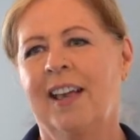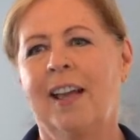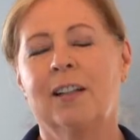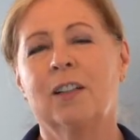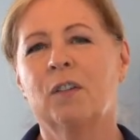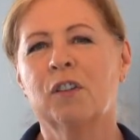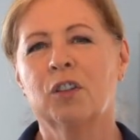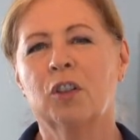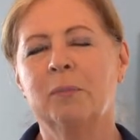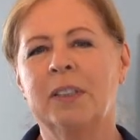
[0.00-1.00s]
And those who
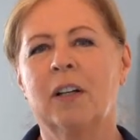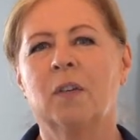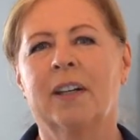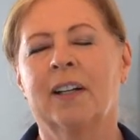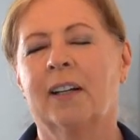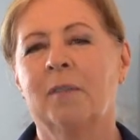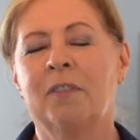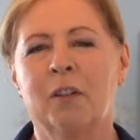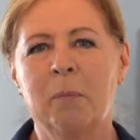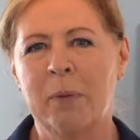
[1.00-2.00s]
know me know that I'm
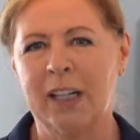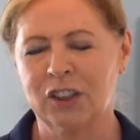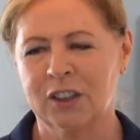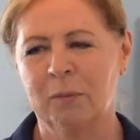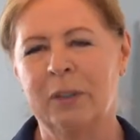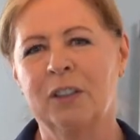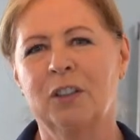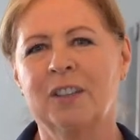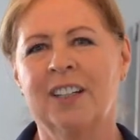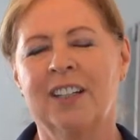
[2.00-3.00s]
very passionate about
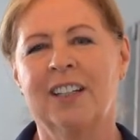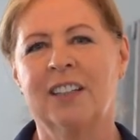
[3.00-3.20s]
cooking and